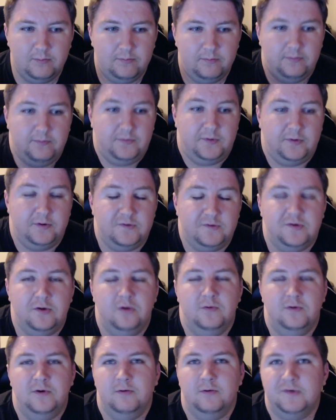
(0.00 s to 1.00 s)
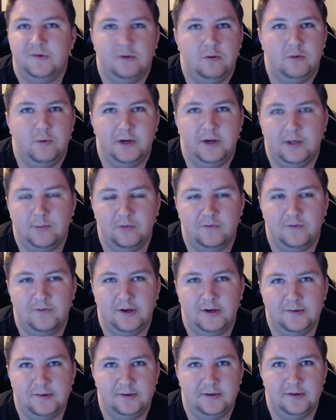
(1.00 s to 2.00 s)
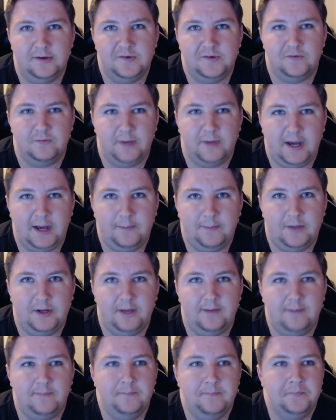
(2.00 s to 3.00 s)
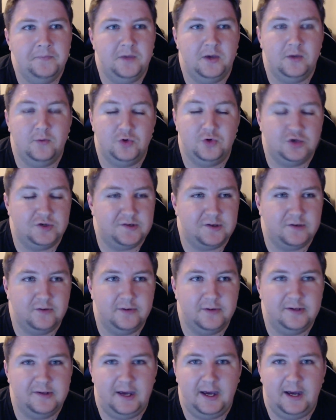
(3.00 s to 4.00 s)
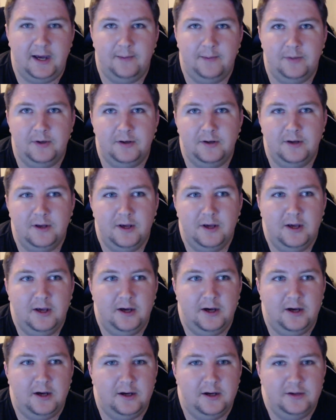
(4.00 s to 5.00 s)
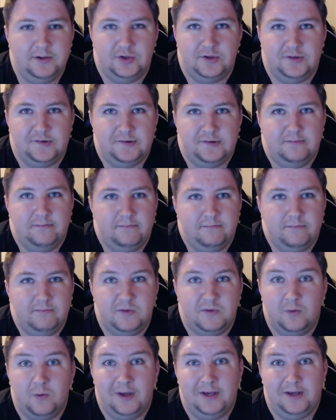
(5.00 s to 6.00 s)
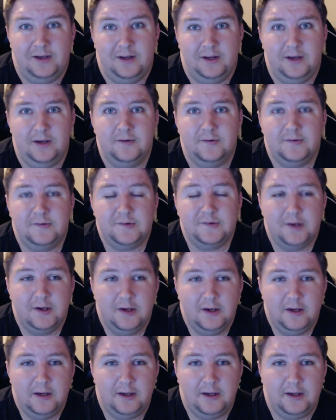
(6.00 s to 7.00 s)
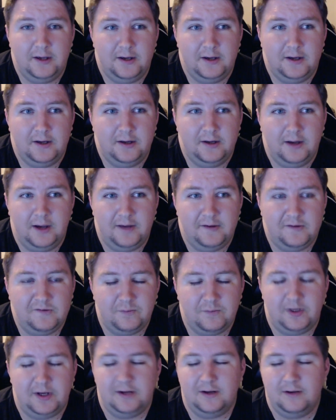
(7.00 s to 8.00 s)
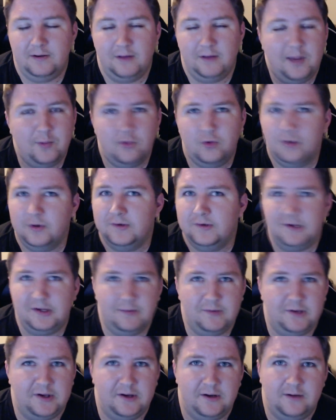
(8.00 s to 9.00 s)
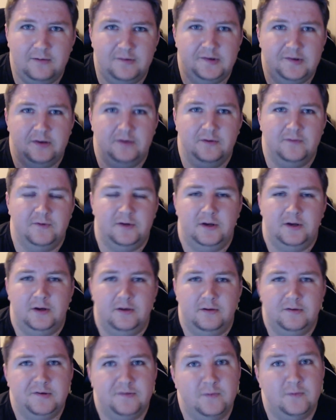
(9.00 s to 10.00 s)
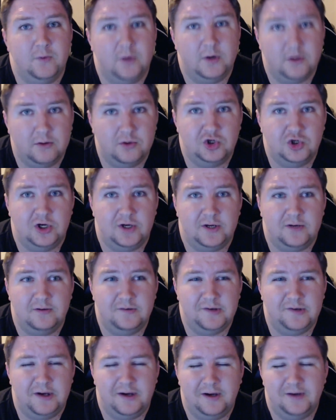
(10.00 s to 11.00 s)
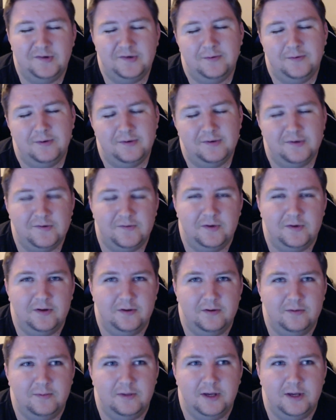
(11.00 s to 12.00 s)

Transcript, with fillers: there's no, there was no way of preventing this from happening. It was just going to happen. Uh, it's just the way it is, and I explained it a lot more in detail in those other videos, so if you want to go check those out. I just don't want this video to be like